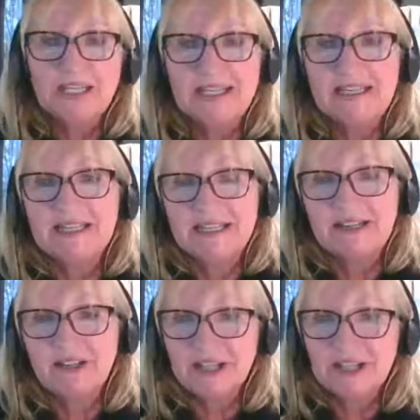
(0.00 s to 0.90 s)
at least
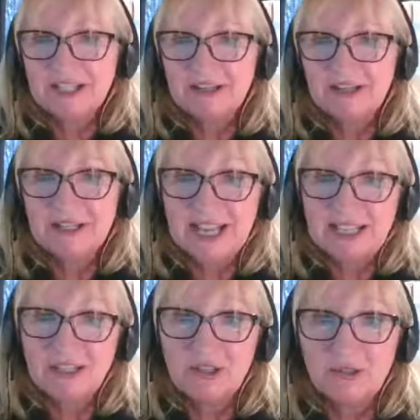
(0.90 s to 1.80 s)
you can you can
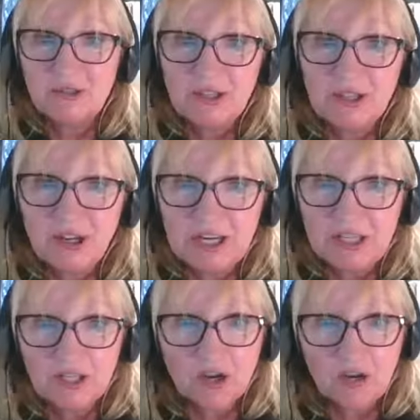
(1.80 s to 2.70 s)
test your
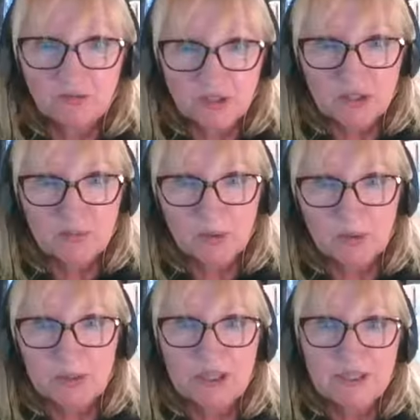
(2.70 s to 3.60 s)
knowledge of
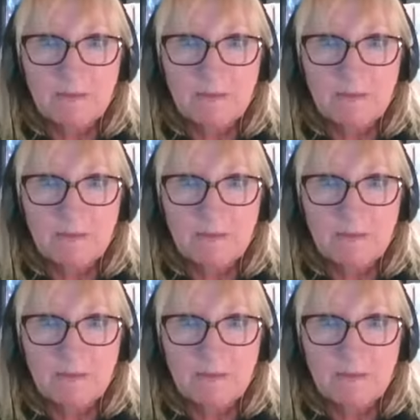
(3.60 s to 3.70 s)
sports,